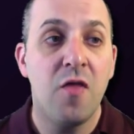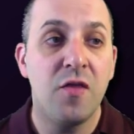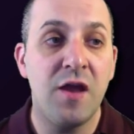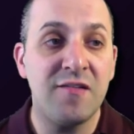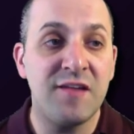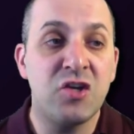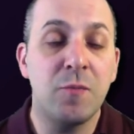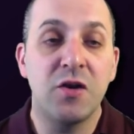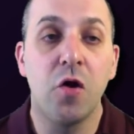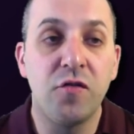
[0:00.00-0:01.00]
The next stage
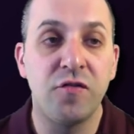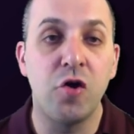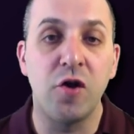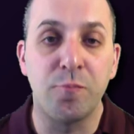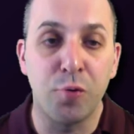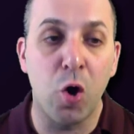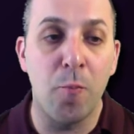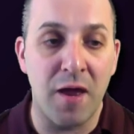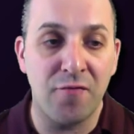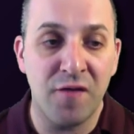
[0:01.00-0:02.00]
of mitosis is known as
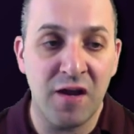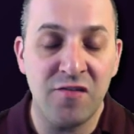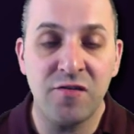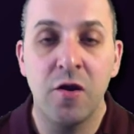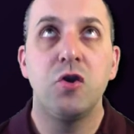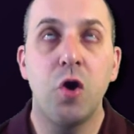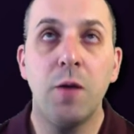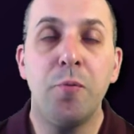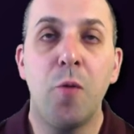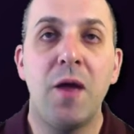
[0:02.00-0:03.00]
prometaphase.
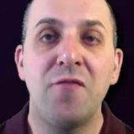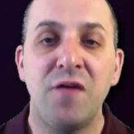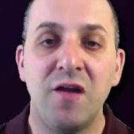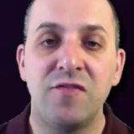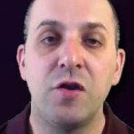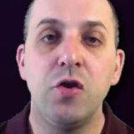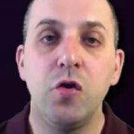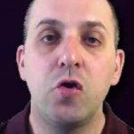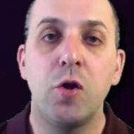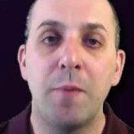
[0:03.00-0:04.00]
During prometaphase, the
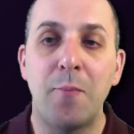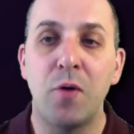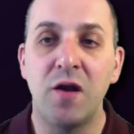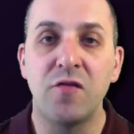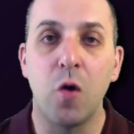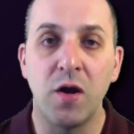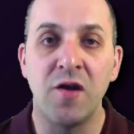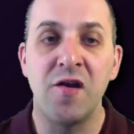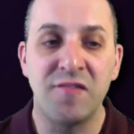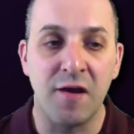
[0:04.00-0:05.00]
nuclear membrane is going to
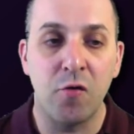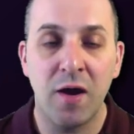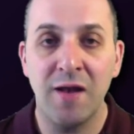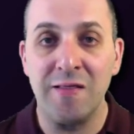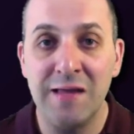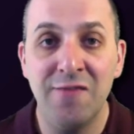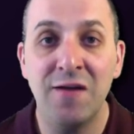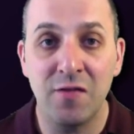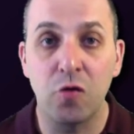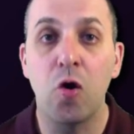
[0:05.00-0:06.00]
disintegrate,
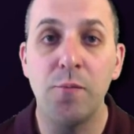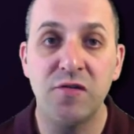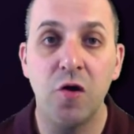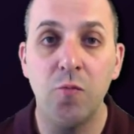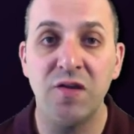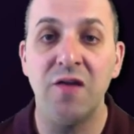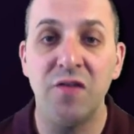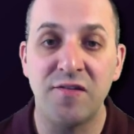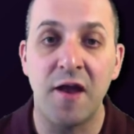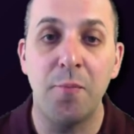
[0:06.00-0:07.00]
leaving the chromosomes in
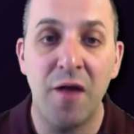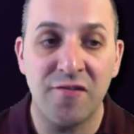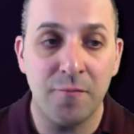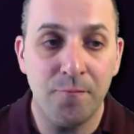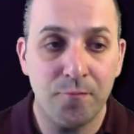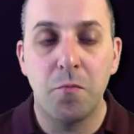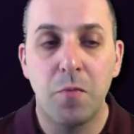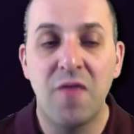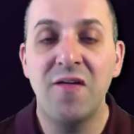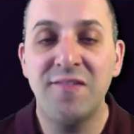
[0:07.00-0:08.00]
the cytoplasm.
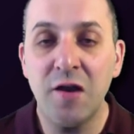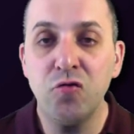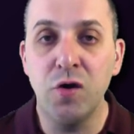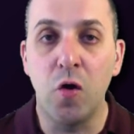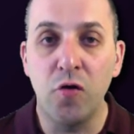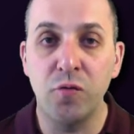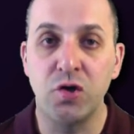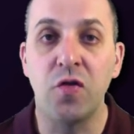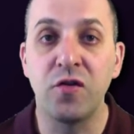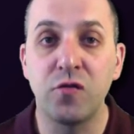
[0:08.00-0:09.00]
And the centrioles, which
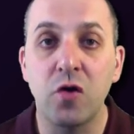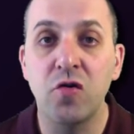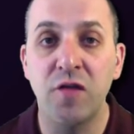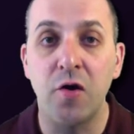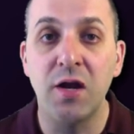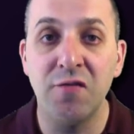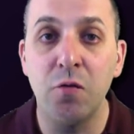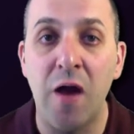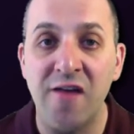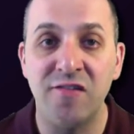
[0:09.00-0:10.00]
are the structures that are giving
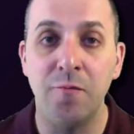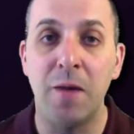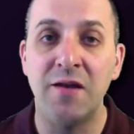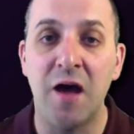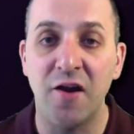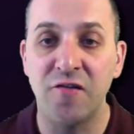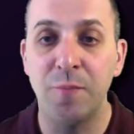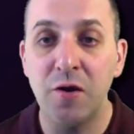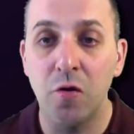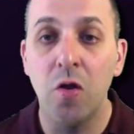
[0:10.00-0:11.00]
rise to the mitotic
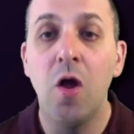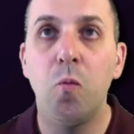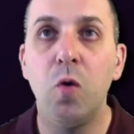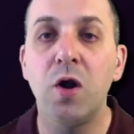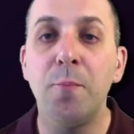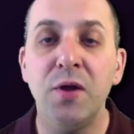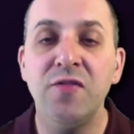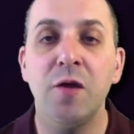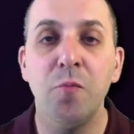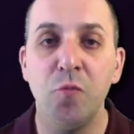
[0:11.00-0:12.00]
spindle, will complete
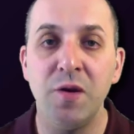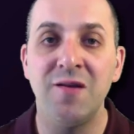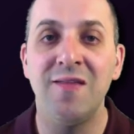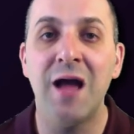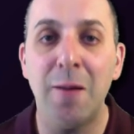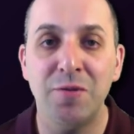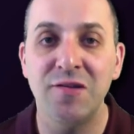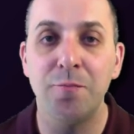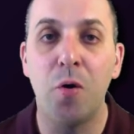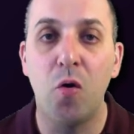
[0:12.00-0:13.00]
their movement to the
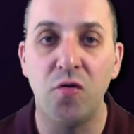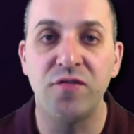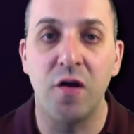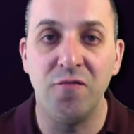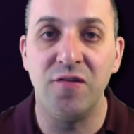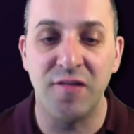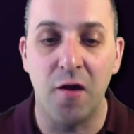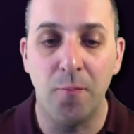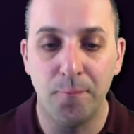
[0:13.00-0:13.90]
opposite poles of the cell.